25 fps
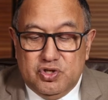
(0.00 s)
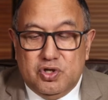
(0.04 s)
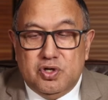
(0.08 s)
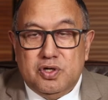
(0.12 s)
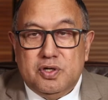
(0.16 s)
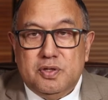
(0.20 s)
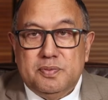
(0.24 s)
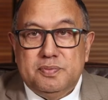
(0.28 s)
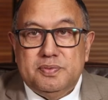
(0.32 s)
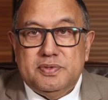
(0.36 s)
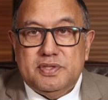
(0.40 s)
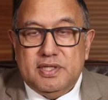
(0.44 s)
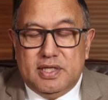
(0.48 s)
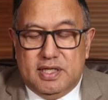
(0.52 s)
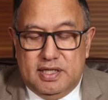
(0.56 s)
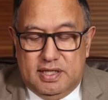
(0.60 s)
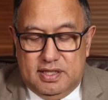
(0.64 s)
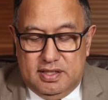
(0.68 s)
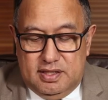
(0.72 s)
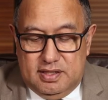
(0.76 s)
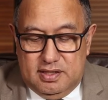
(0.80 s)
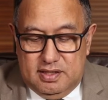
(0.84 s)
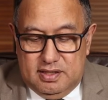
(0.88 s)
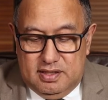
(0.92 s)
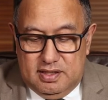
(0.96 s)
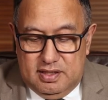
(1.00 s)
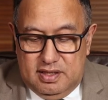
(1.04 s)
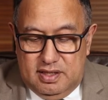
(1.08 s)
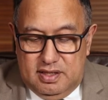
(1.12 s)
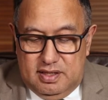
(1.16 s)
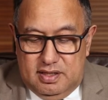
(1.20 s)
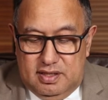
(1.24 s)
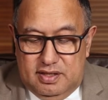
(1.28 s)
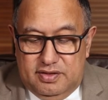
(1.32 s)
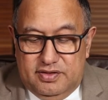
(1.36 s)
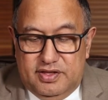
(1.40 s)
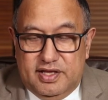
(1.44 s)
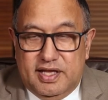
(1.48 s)
jobs in
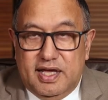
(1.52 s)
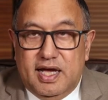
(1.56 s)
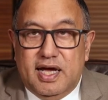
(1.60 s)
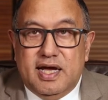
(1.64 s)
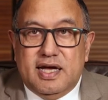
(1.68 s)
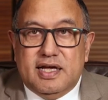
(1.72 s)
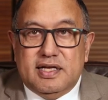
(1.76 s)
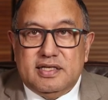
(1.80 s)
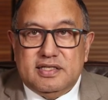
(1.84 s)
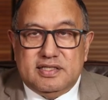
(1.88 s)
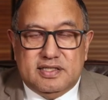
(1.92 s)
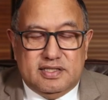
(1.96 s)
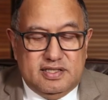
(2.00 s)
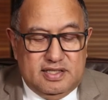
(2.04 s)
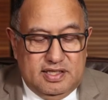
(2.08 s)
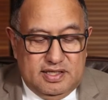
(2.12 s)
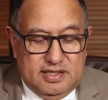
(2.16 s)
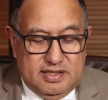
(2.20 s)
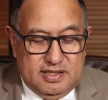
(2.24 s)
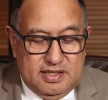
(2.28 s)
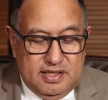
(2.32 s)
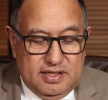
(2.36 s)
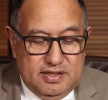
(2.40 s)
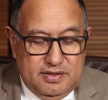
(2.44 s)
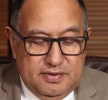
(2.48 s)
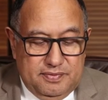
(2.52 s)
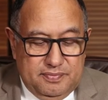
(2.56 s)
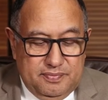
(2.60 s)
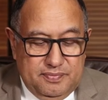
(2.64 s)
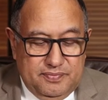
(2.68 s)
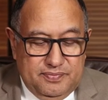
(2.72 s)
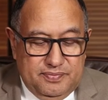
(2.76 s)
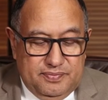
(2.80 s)
the arts sector.